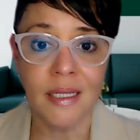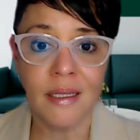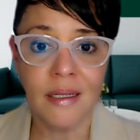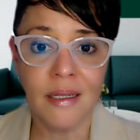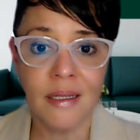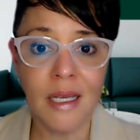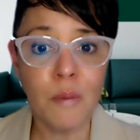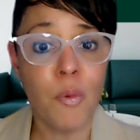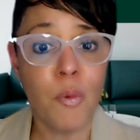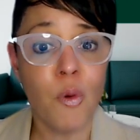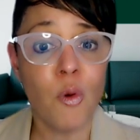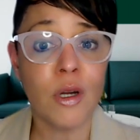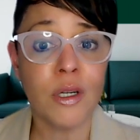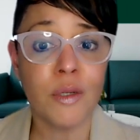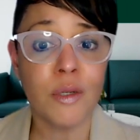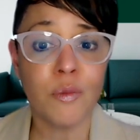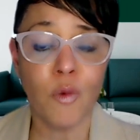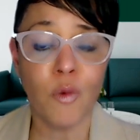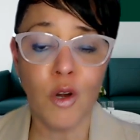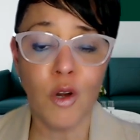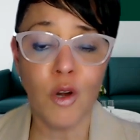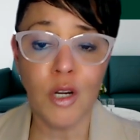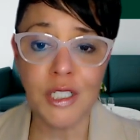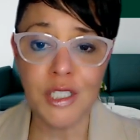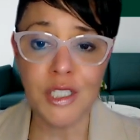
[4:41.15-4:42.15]
important
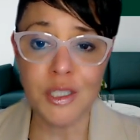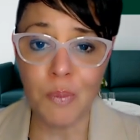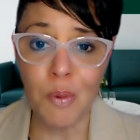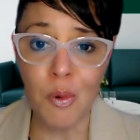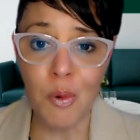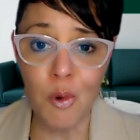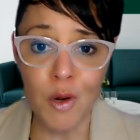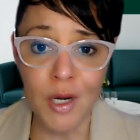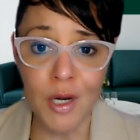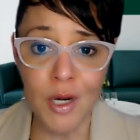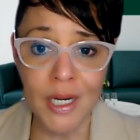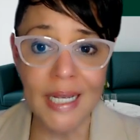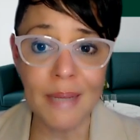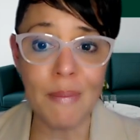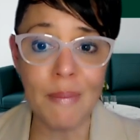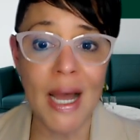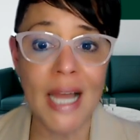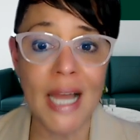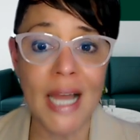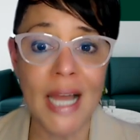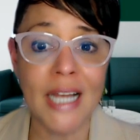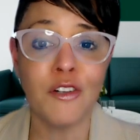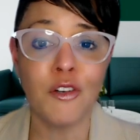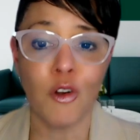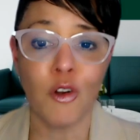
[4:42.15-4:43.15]
work supporting
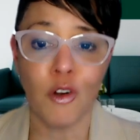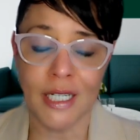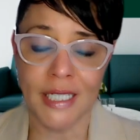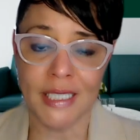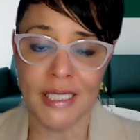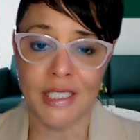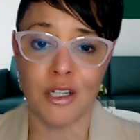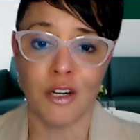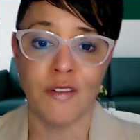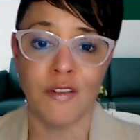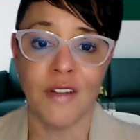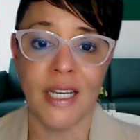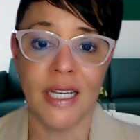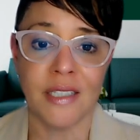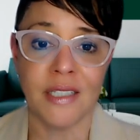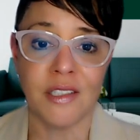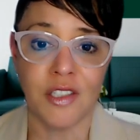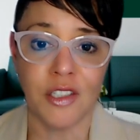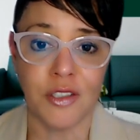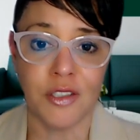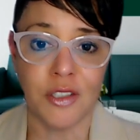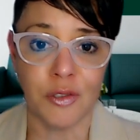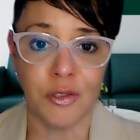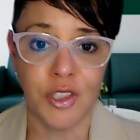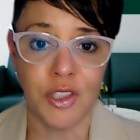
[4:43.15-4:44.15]
minority-serving
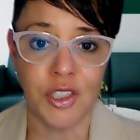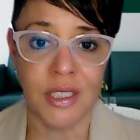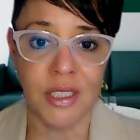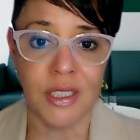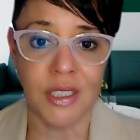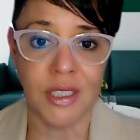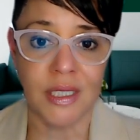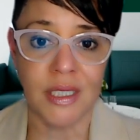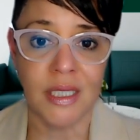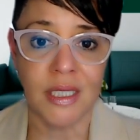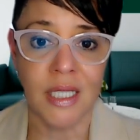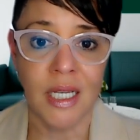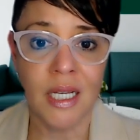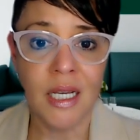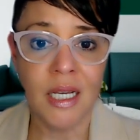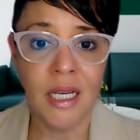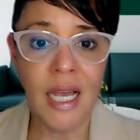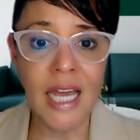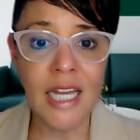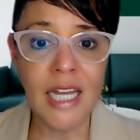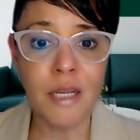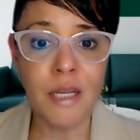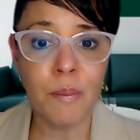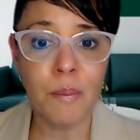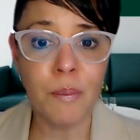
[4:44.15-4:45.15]
institutions and
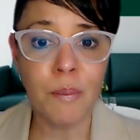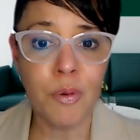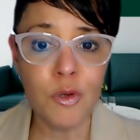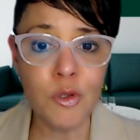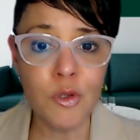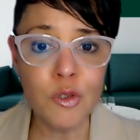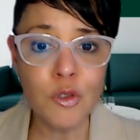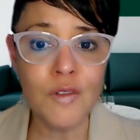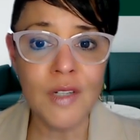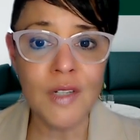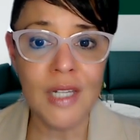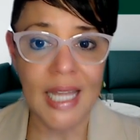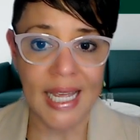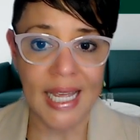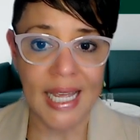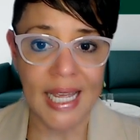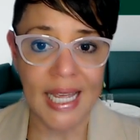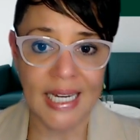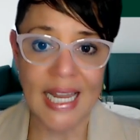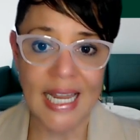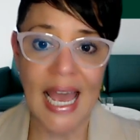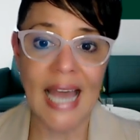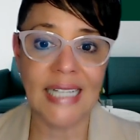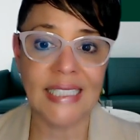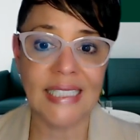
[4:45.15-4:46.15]
improved land
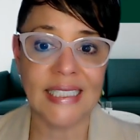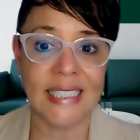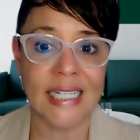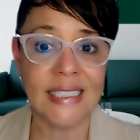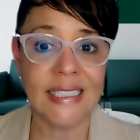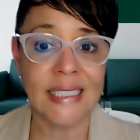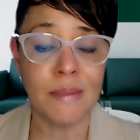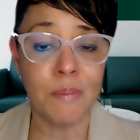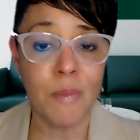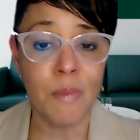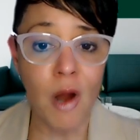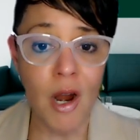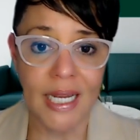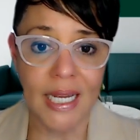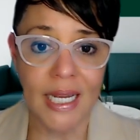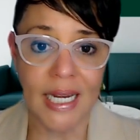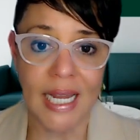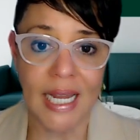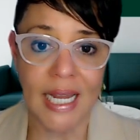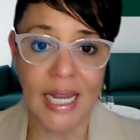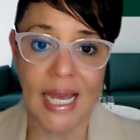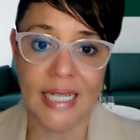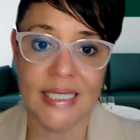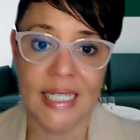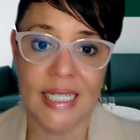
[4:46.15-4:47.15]
access and market
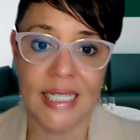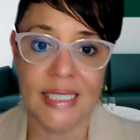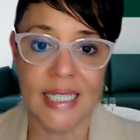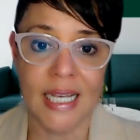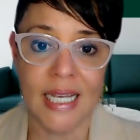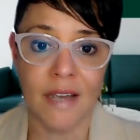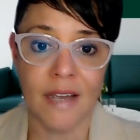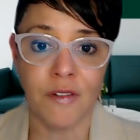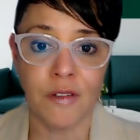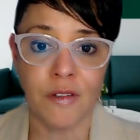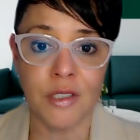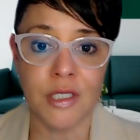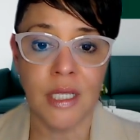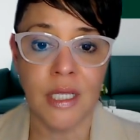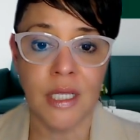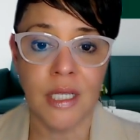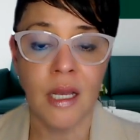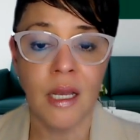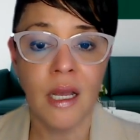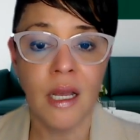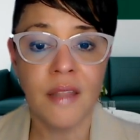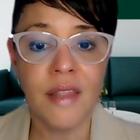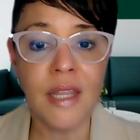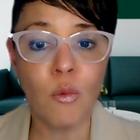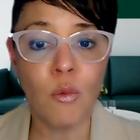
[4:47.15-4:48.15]
access efforts
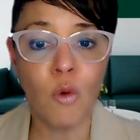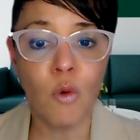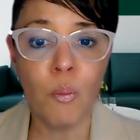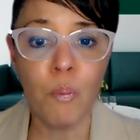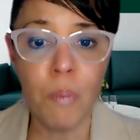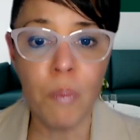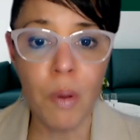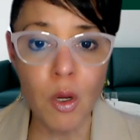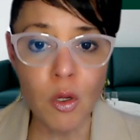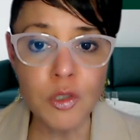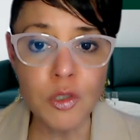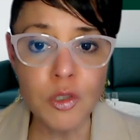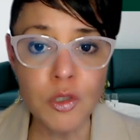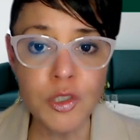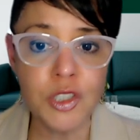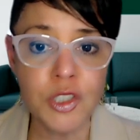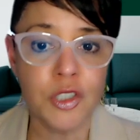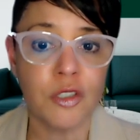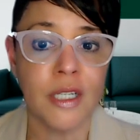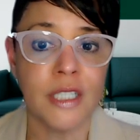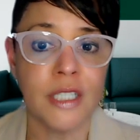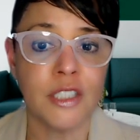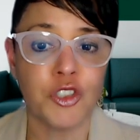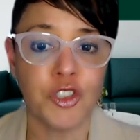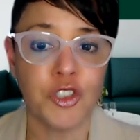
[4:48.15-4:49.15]
that will bolster
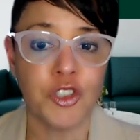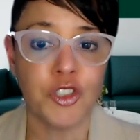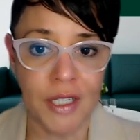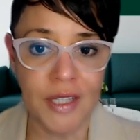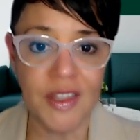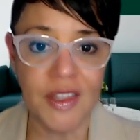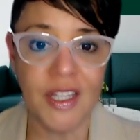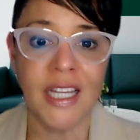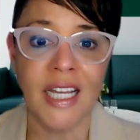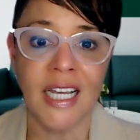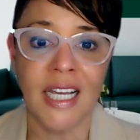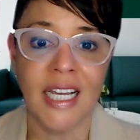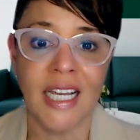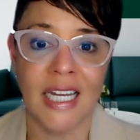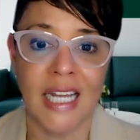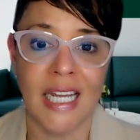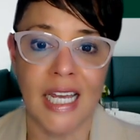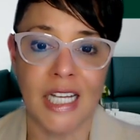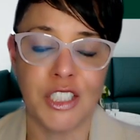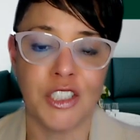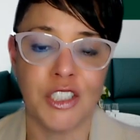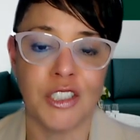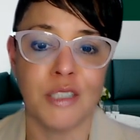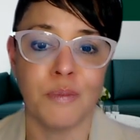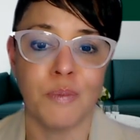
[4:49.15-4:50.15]
and strengthen the
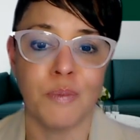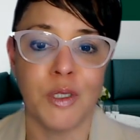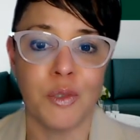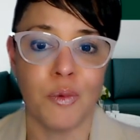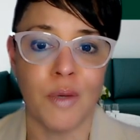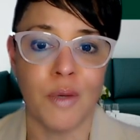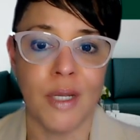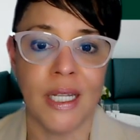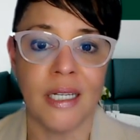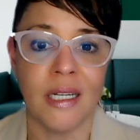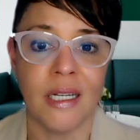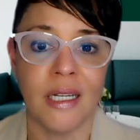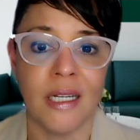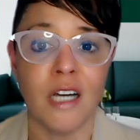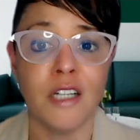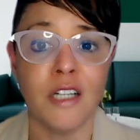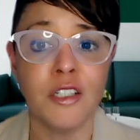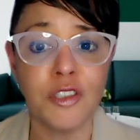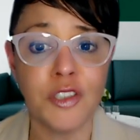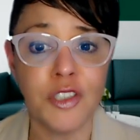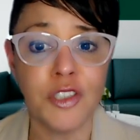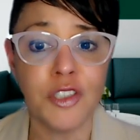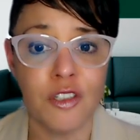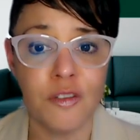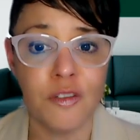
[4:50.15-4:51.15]
connections between
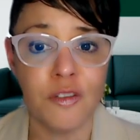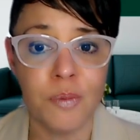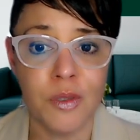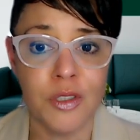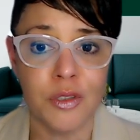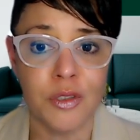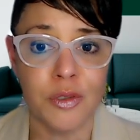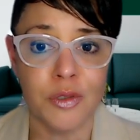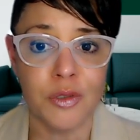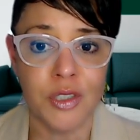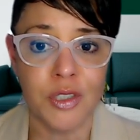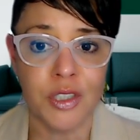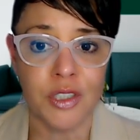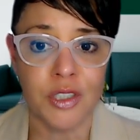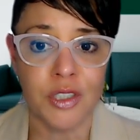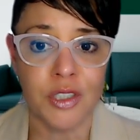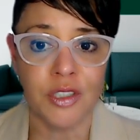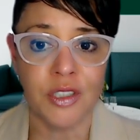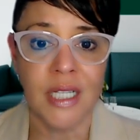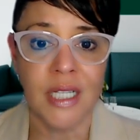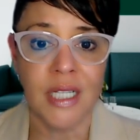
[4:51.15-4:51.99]
underserved producers